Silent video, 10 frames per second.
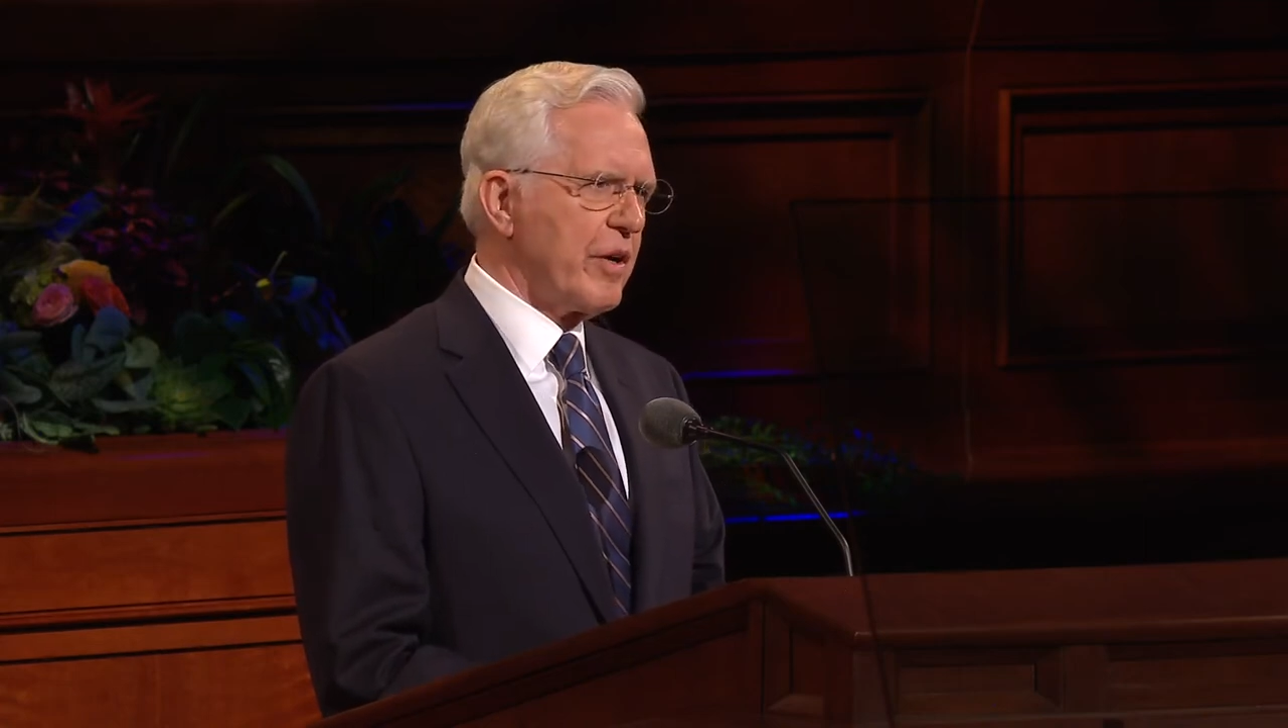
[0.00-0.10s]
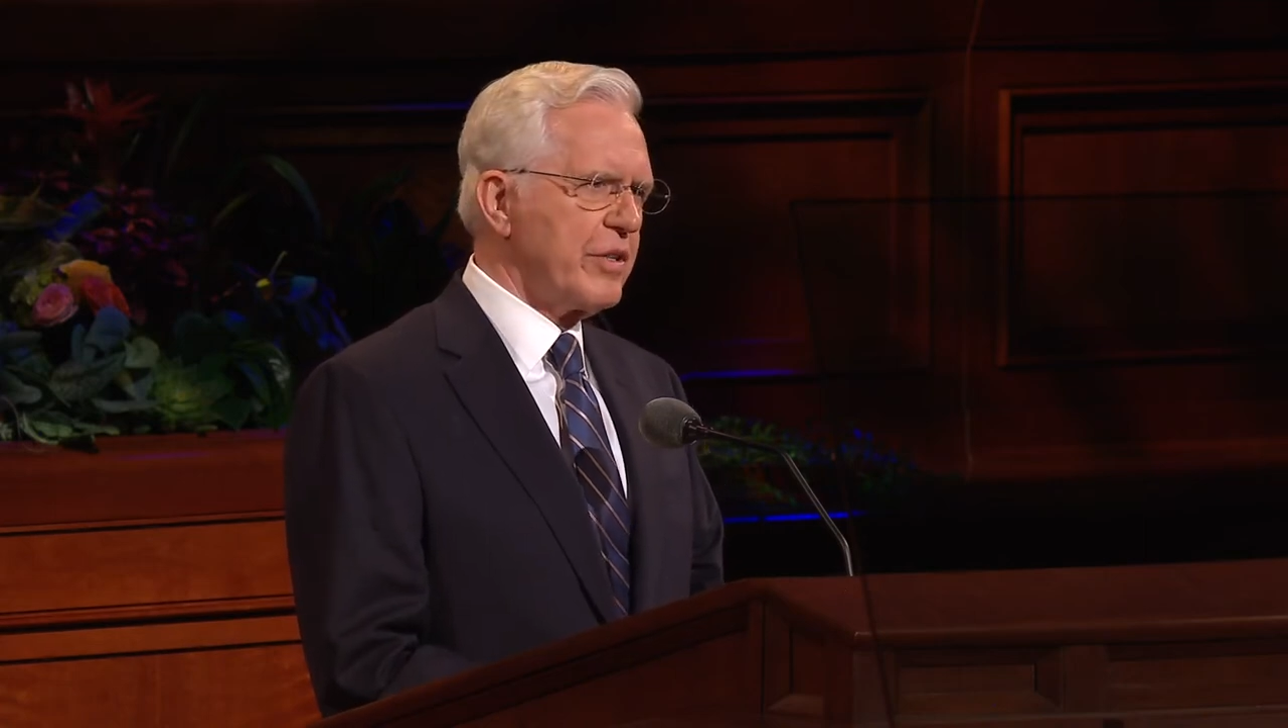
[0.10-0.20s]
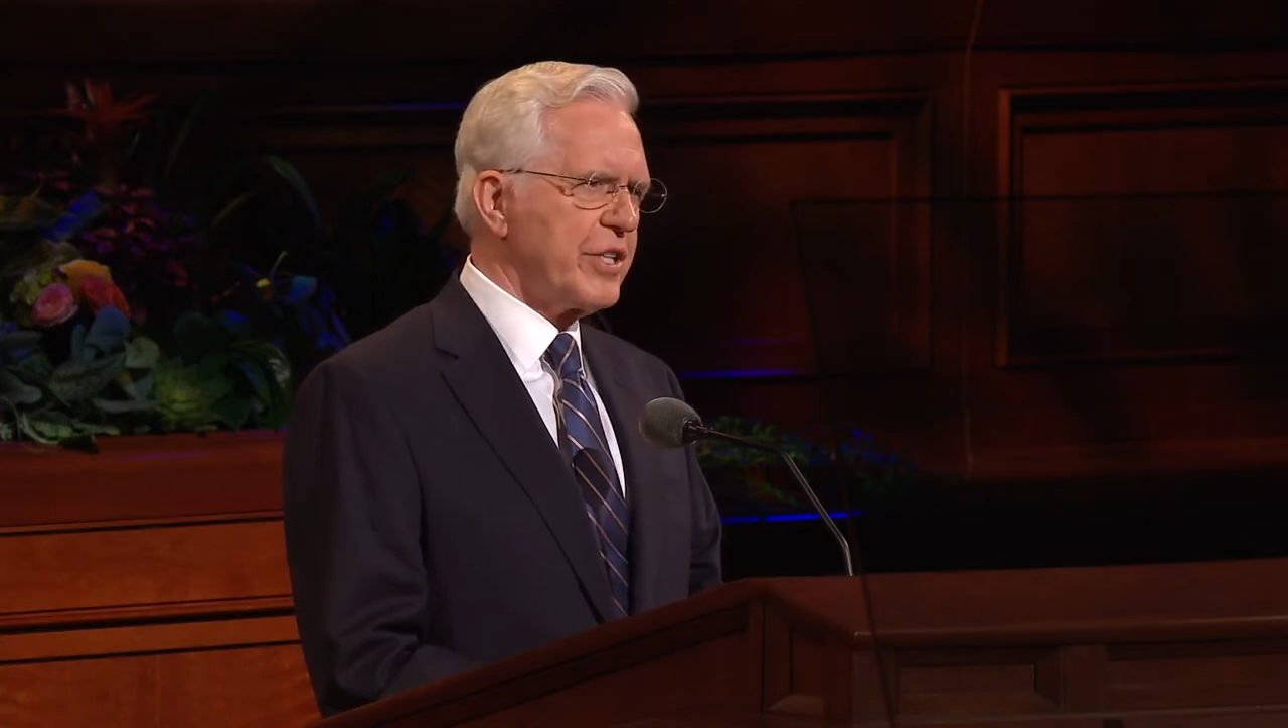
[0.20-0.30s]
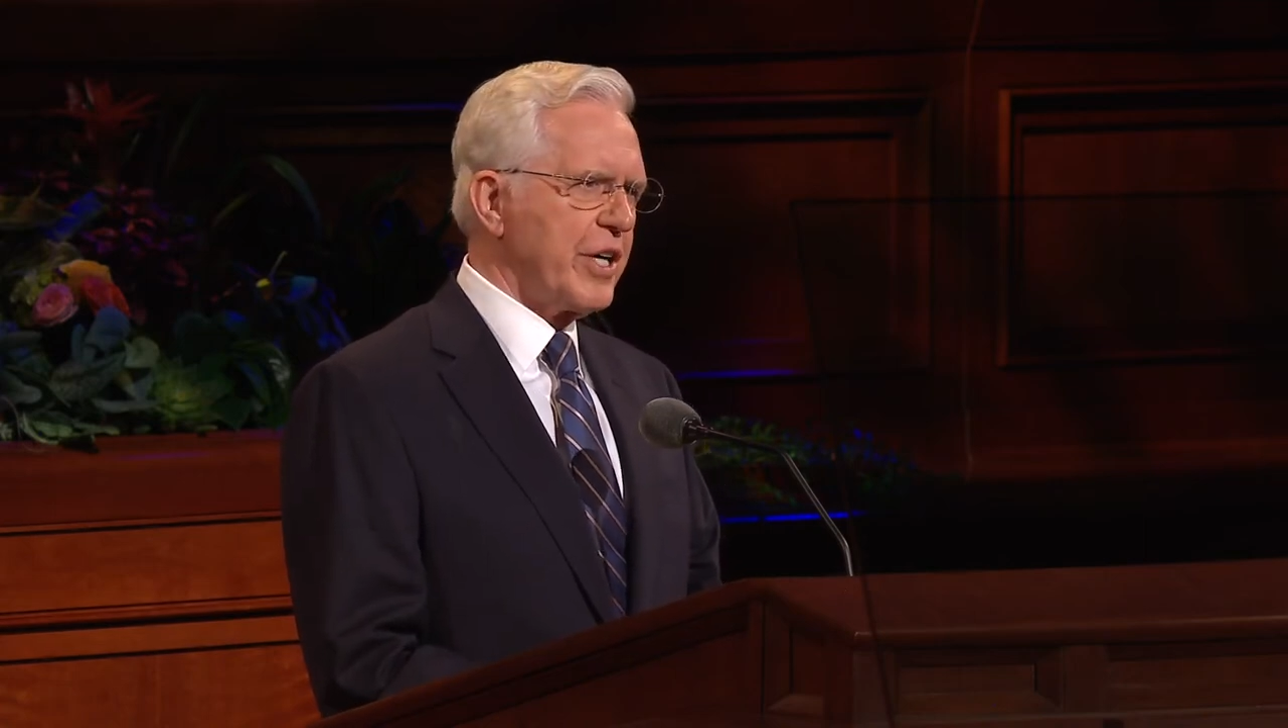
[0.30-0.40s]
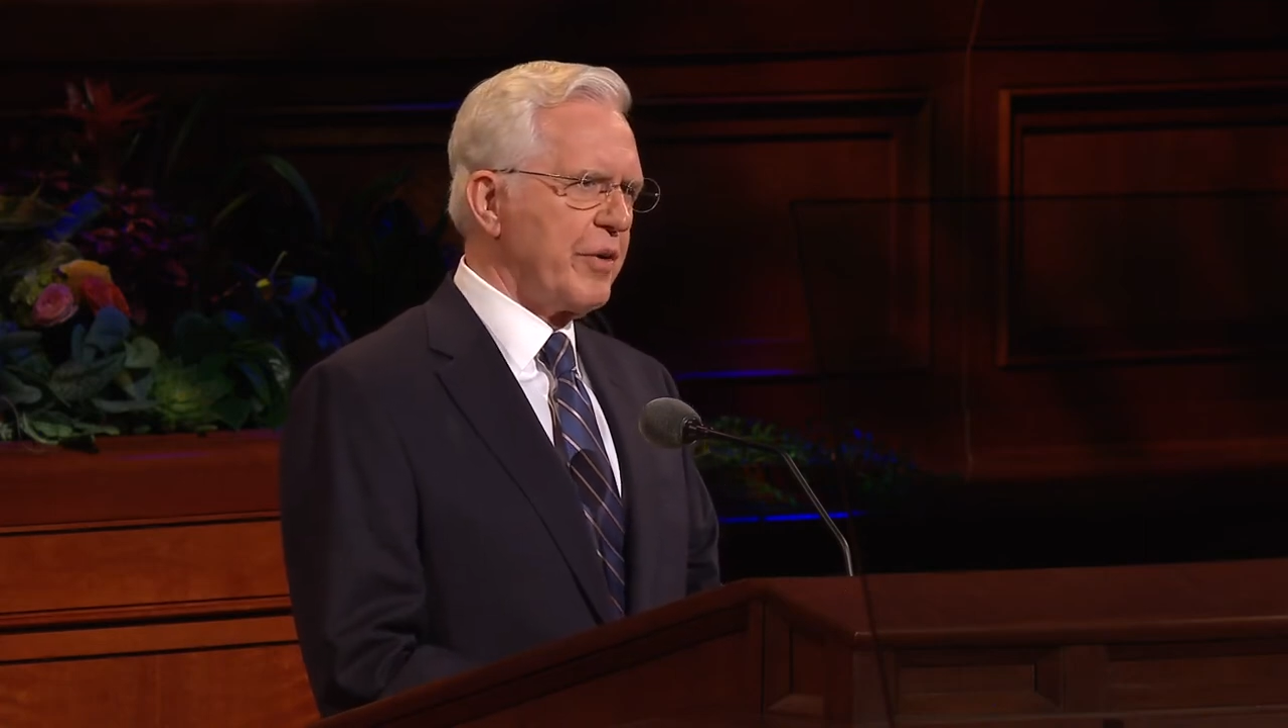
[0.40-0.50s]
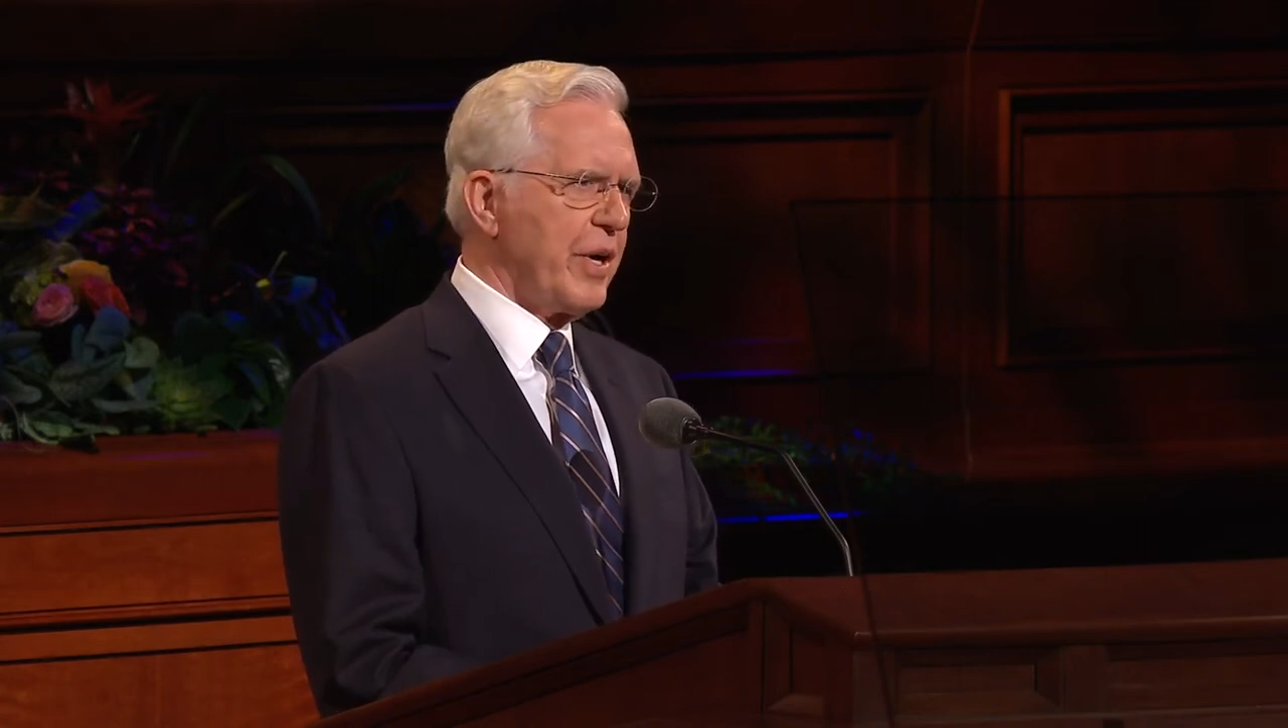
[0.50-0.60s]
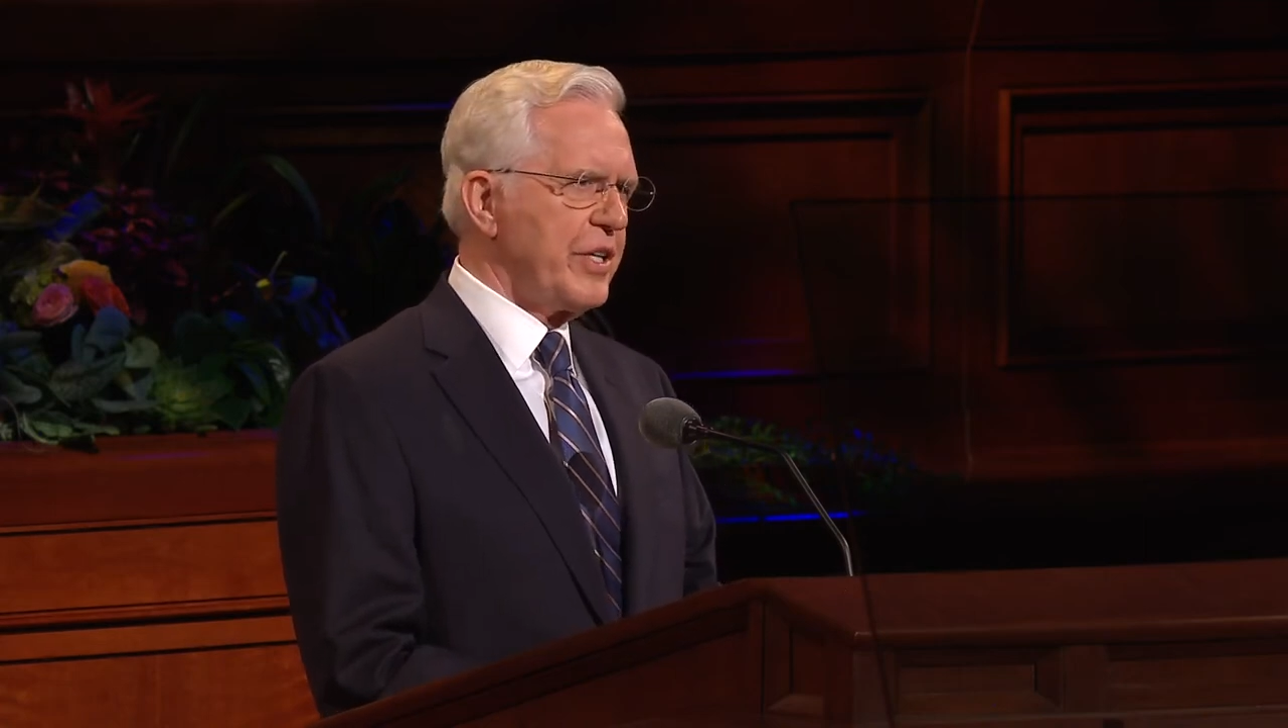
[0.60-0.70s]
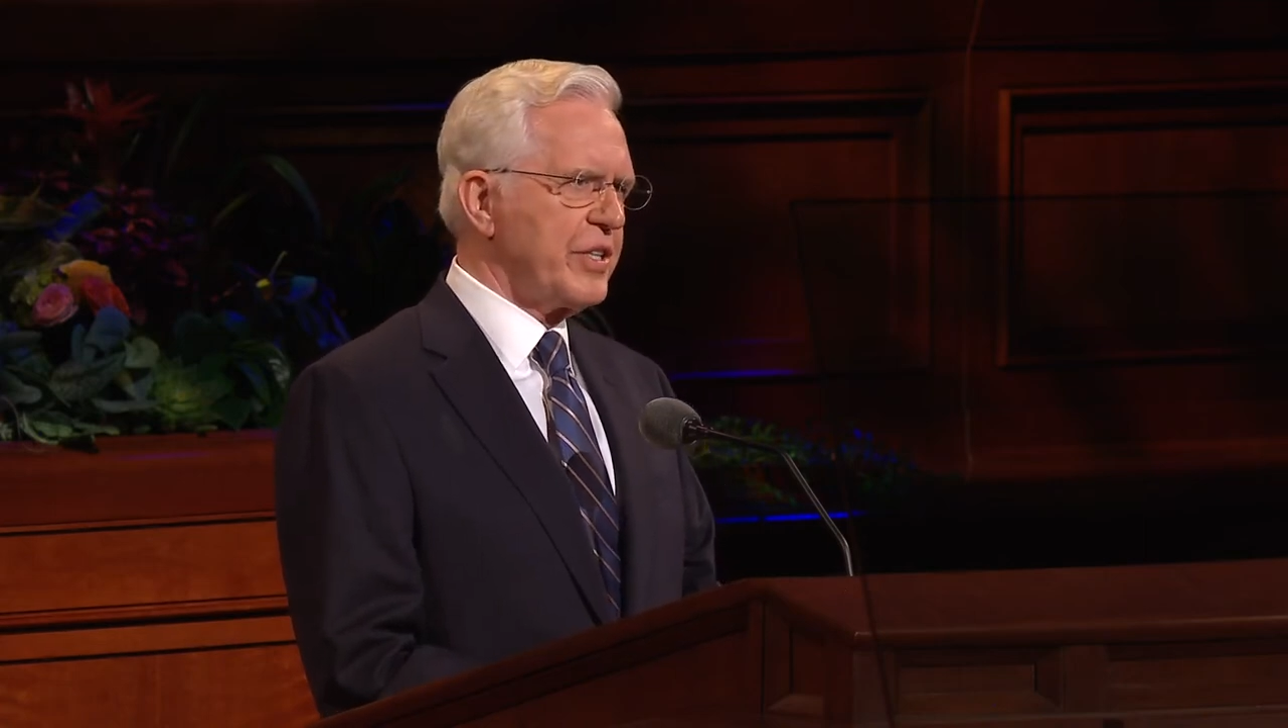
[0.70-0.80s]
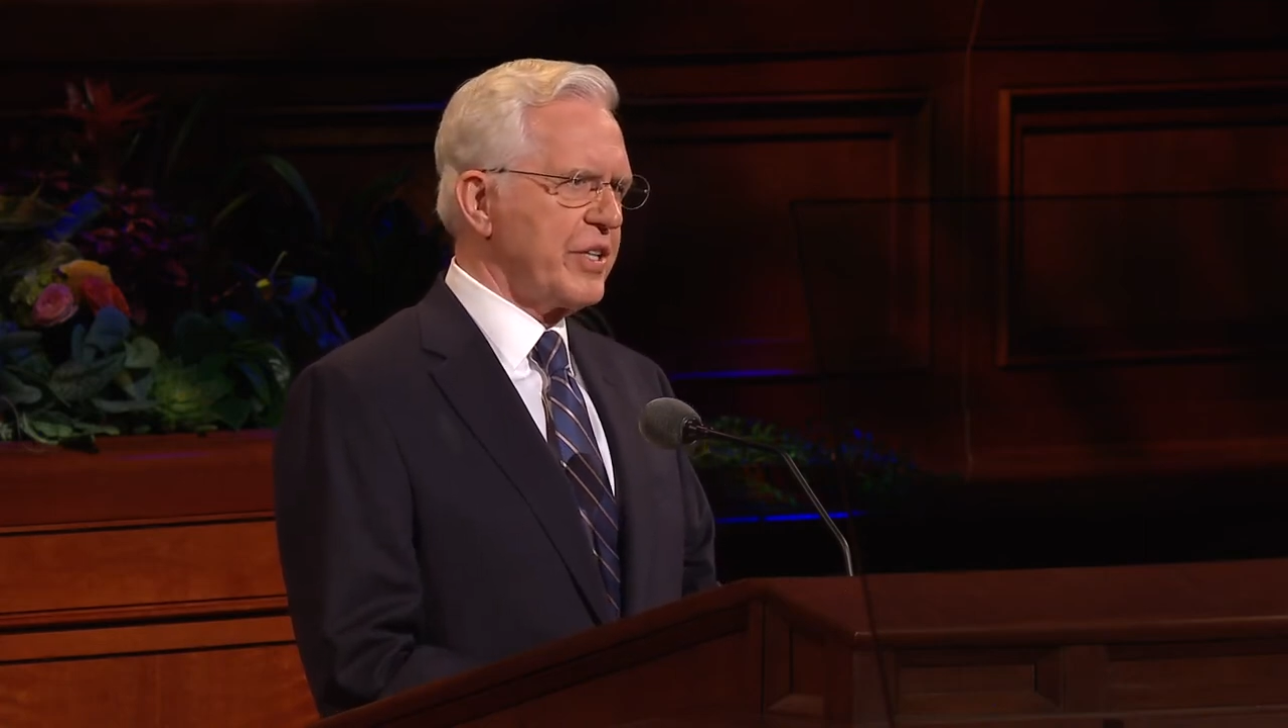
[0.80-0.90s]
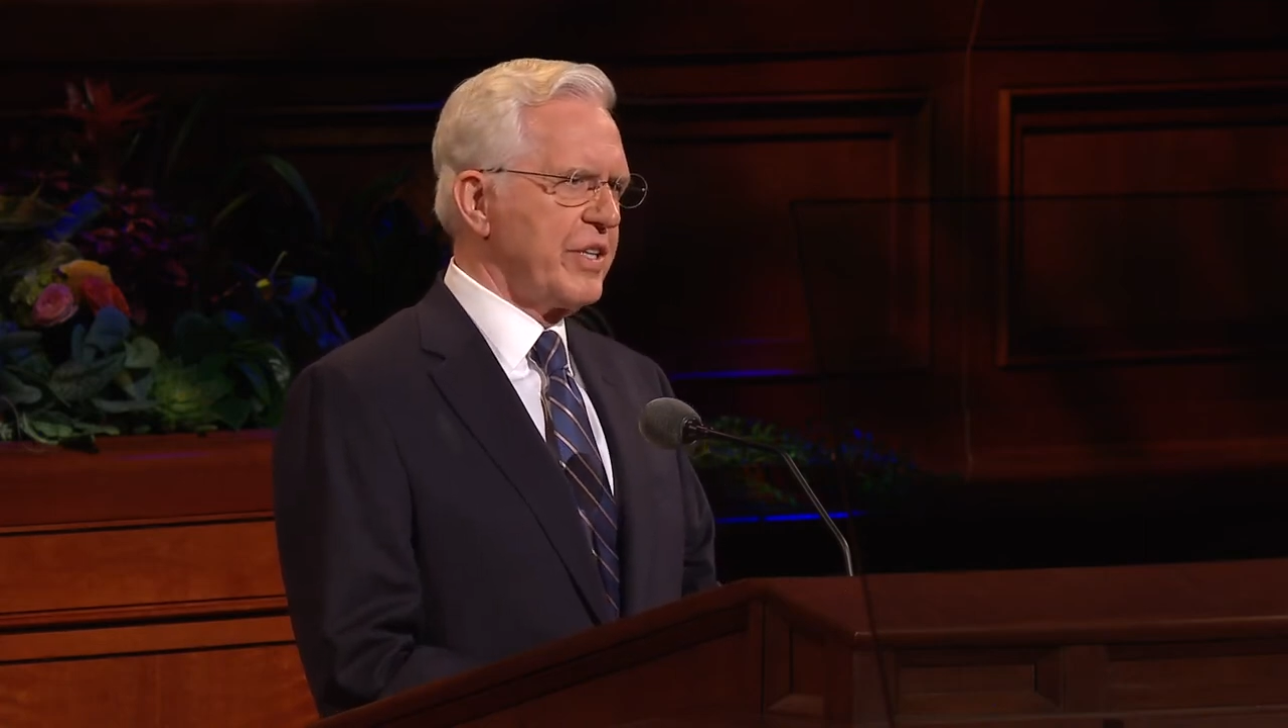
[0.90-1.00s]
her
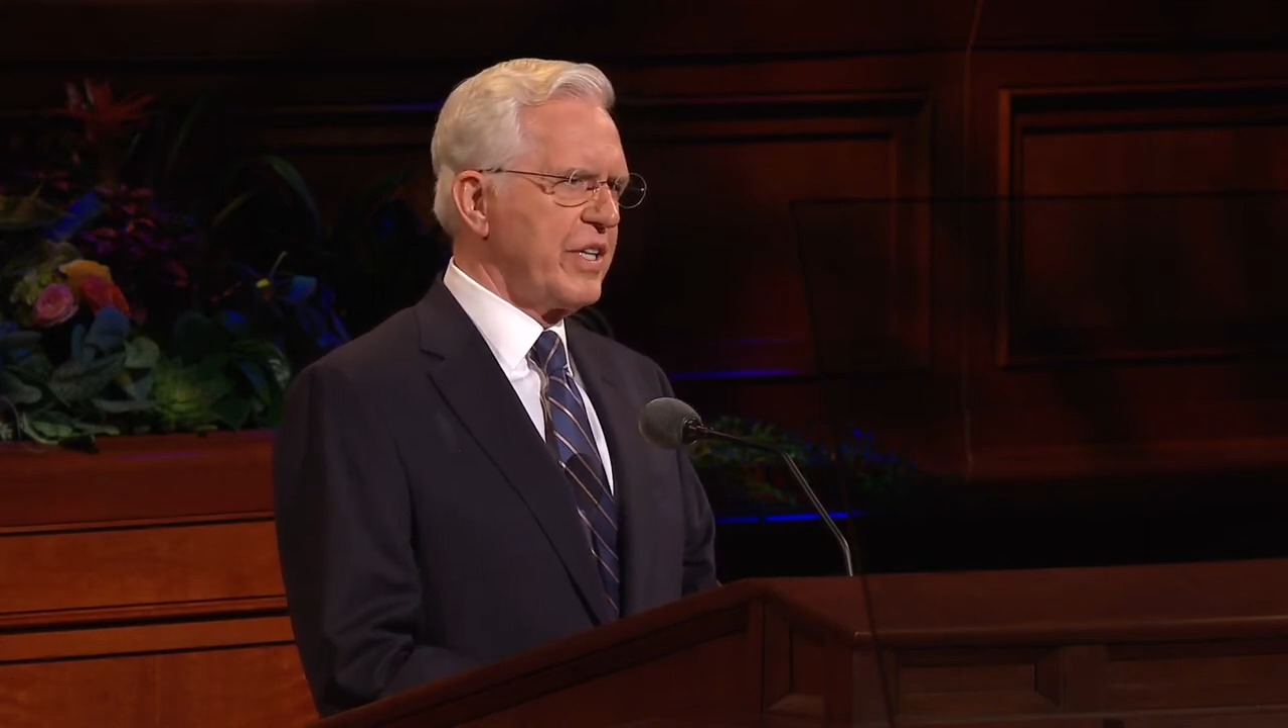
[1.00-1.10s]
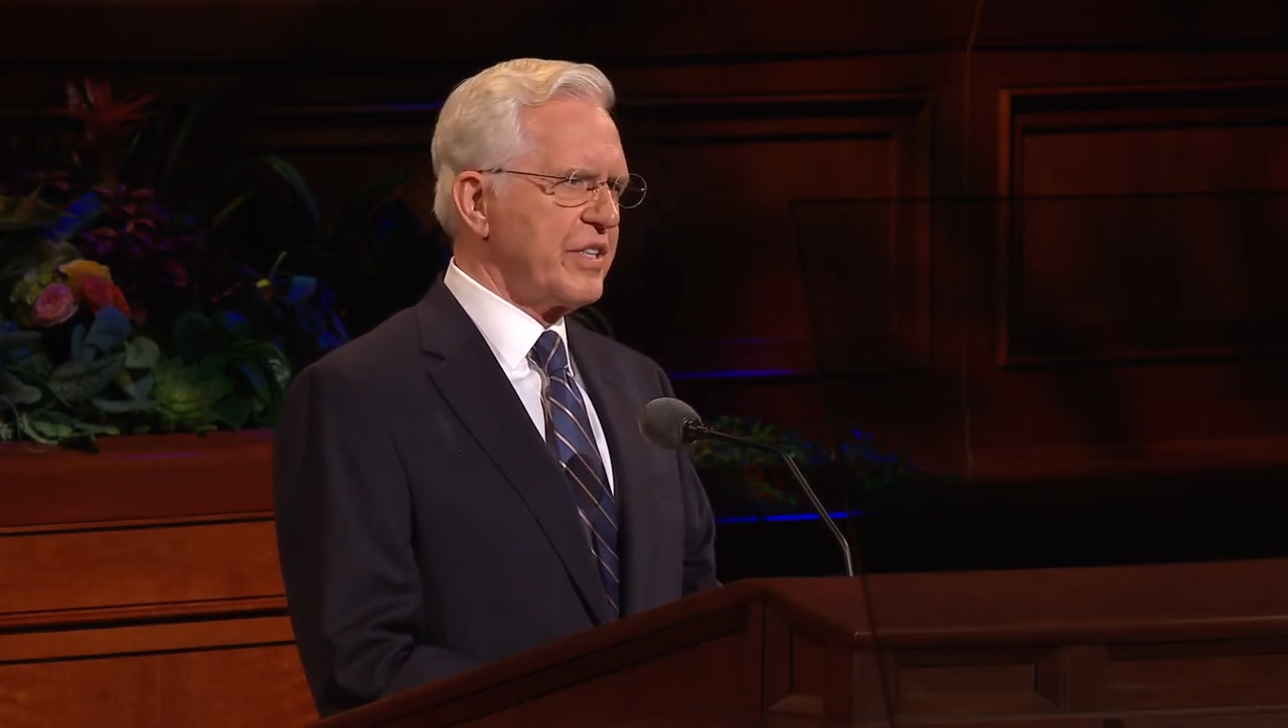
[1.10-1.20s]
generation